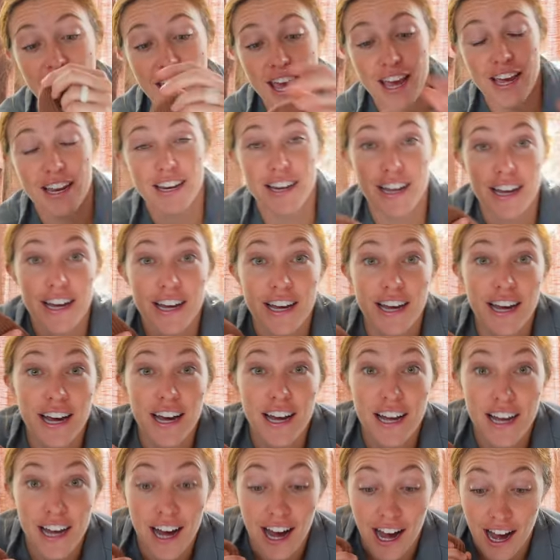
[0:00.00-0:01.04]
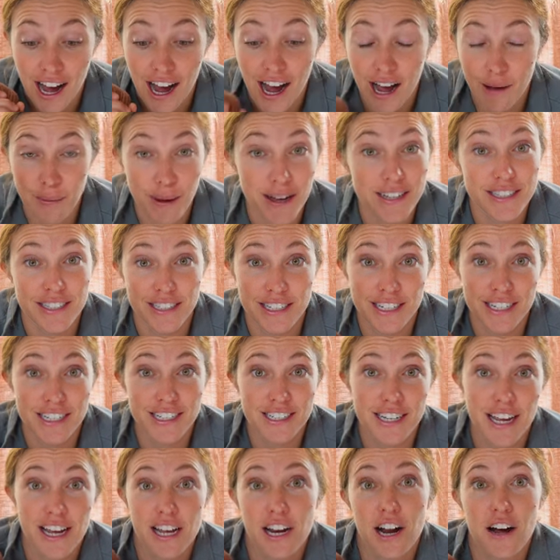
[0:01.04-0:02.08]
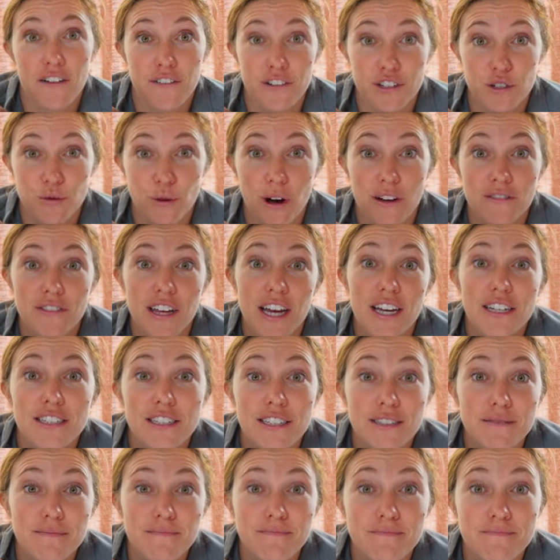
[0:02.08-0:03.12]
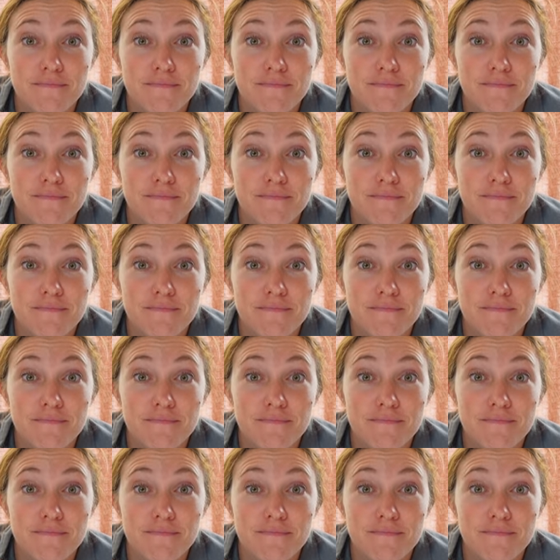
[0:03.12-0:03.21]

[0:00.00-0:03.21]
and I basically didn't take it off for twelve days.